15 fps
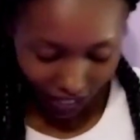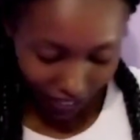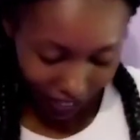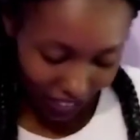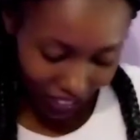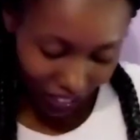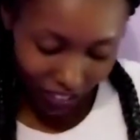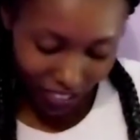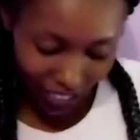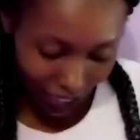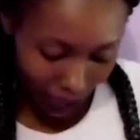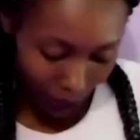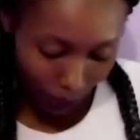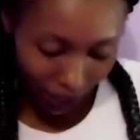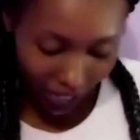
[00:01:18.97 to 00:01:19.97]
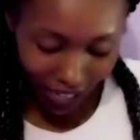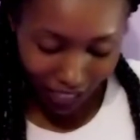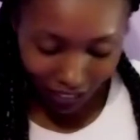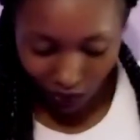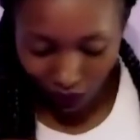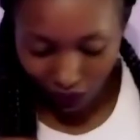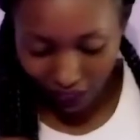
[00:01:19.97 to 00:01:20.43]
It's not as big
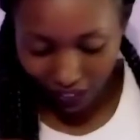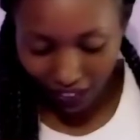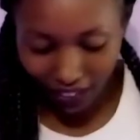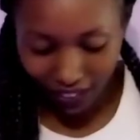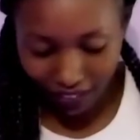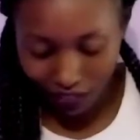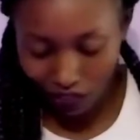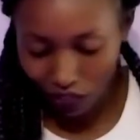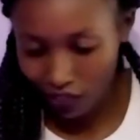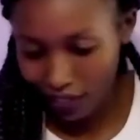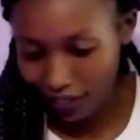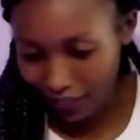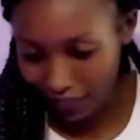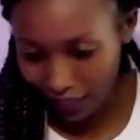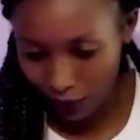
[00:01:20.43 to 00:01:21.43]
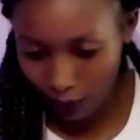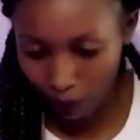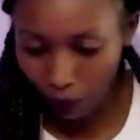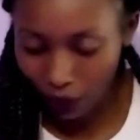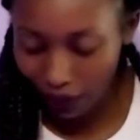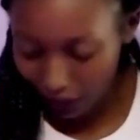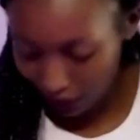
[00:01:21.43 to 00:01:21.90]
as you think, it's just a
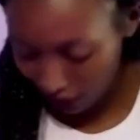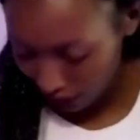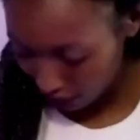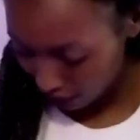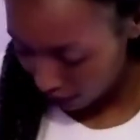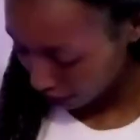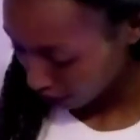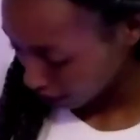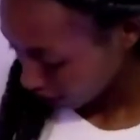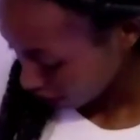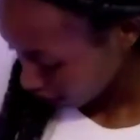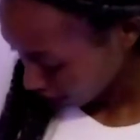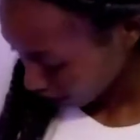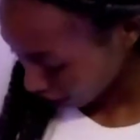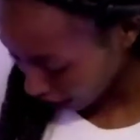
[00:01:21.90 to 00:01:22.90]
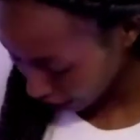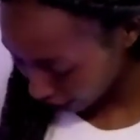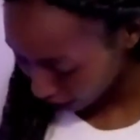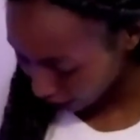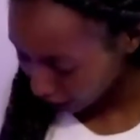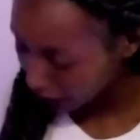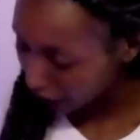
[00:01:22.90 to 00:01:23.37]
small
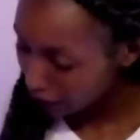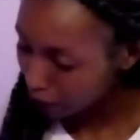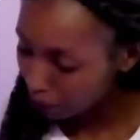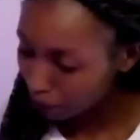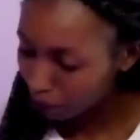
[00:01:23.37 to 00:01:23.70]
capping.